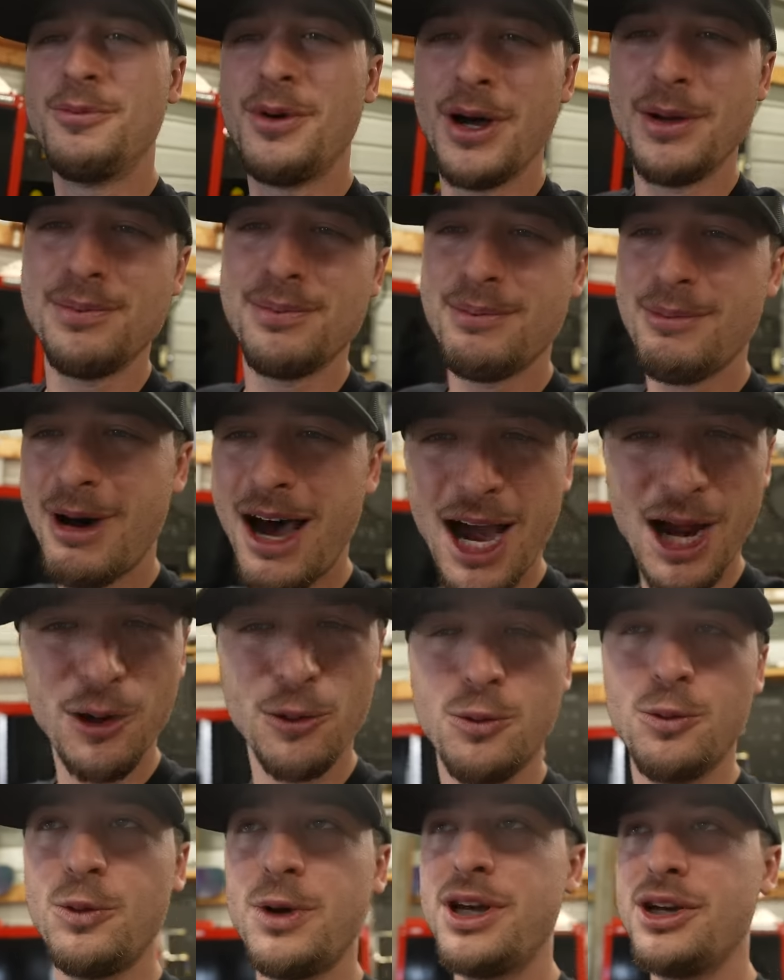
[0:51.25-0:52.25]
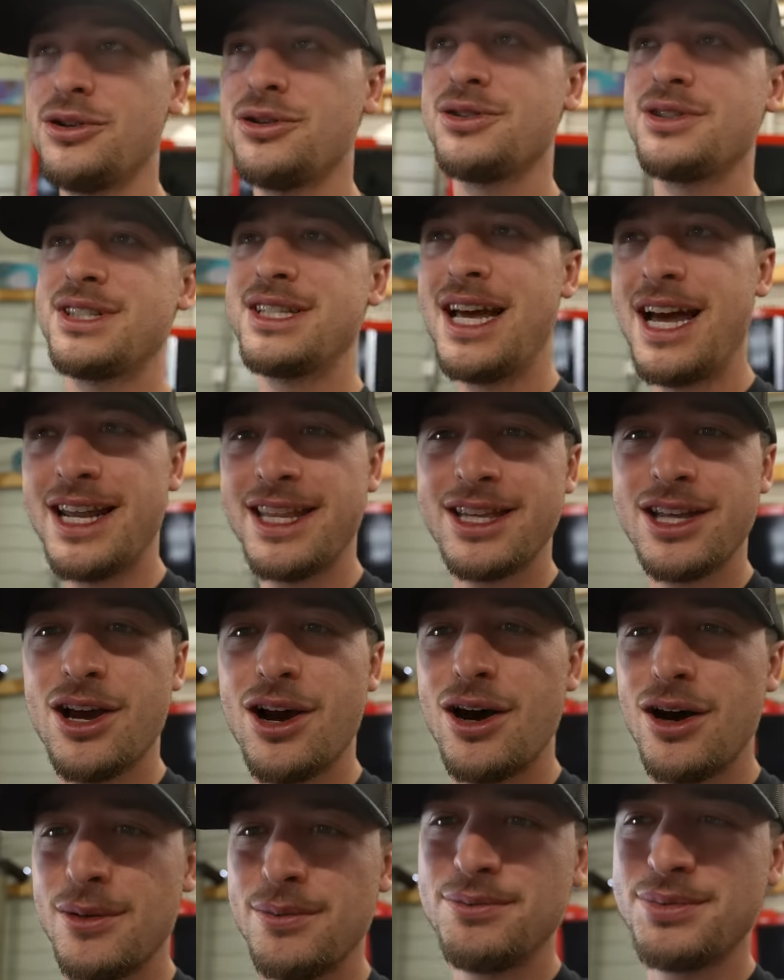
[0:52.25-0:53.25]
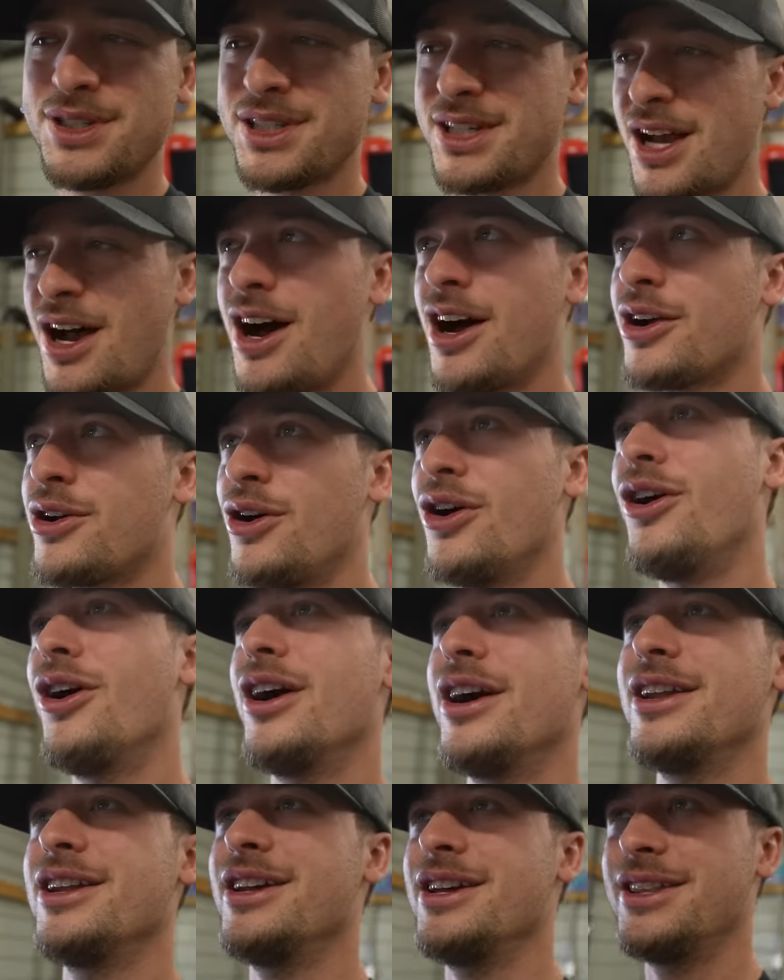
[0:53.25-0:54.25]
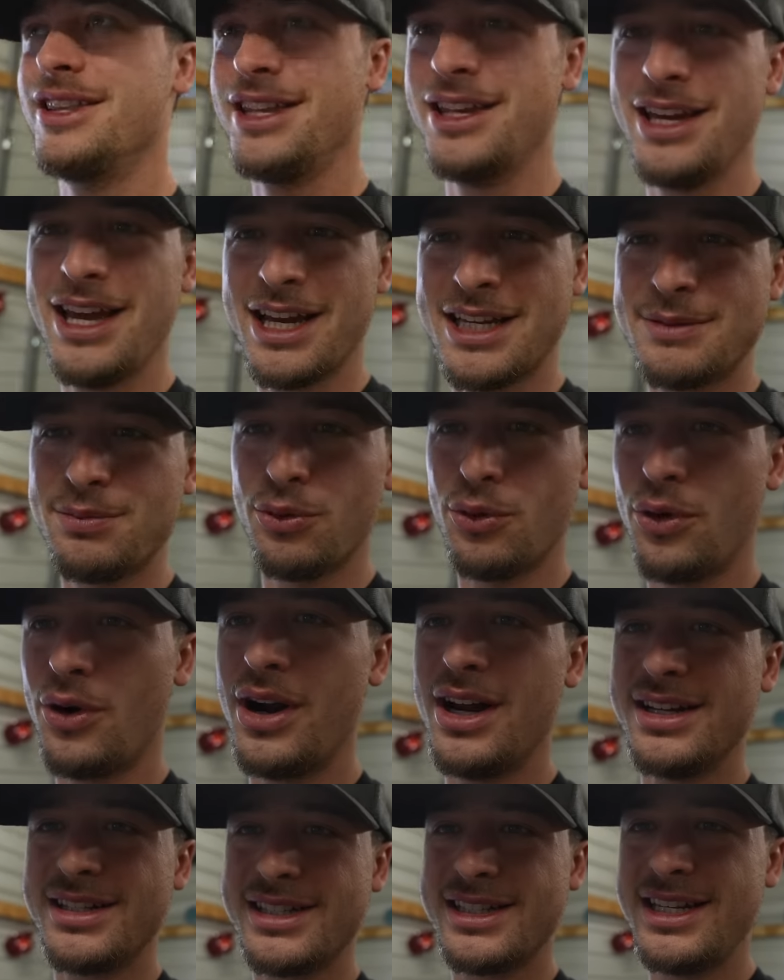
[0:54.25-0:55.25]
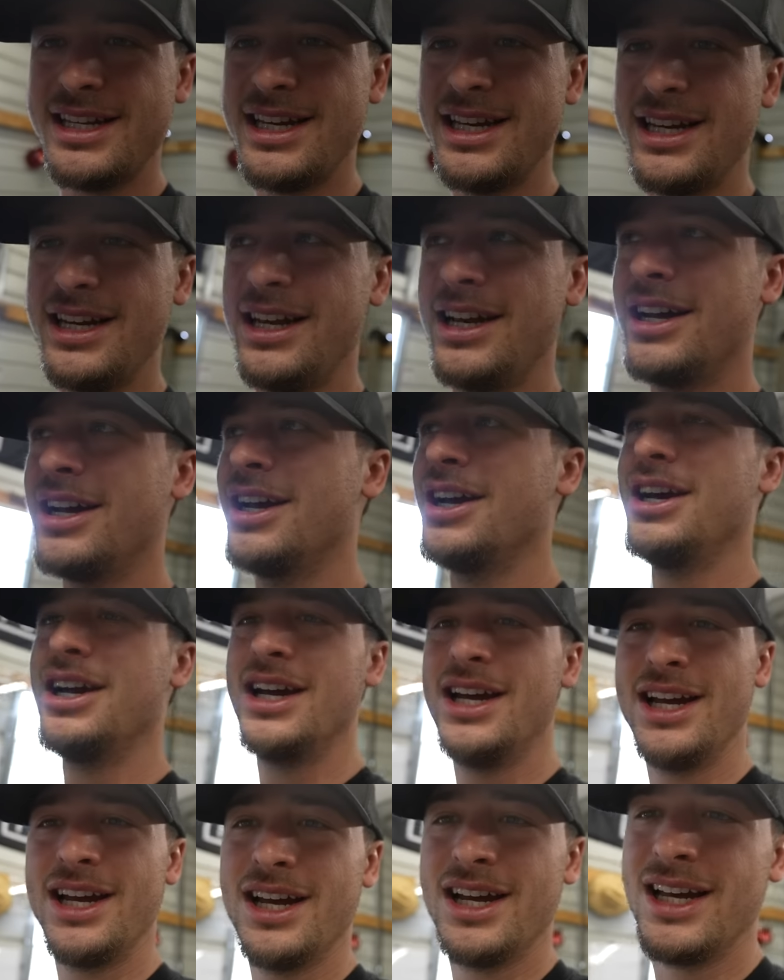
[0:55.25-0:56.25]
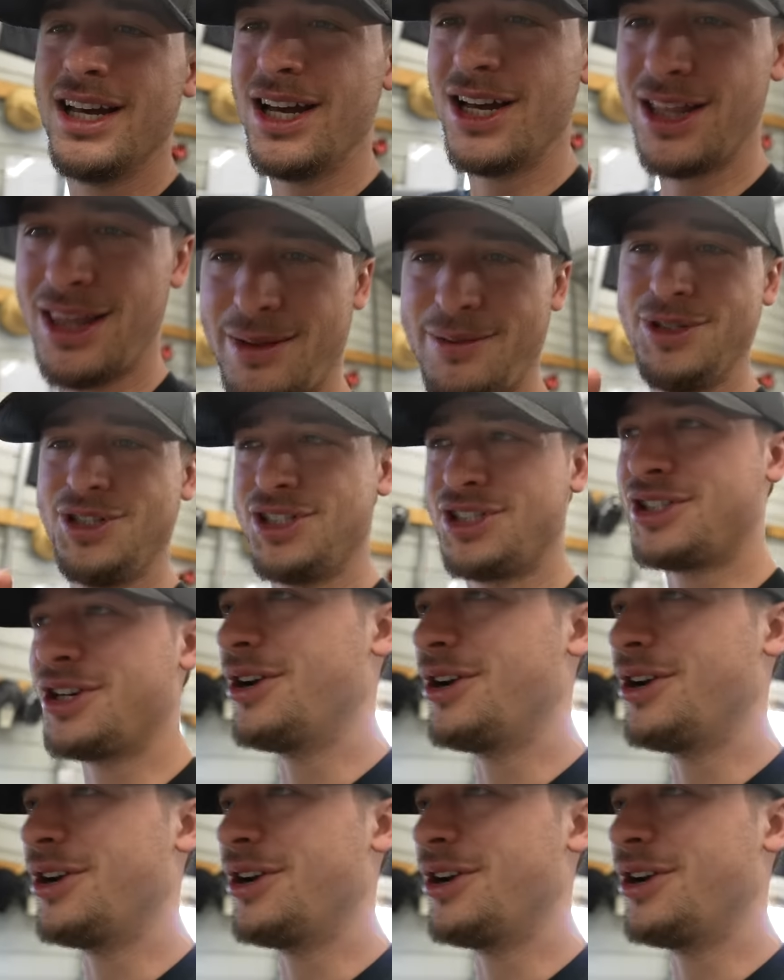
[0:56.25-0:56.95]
But my wheels that come stock on the Explorer ST, let me just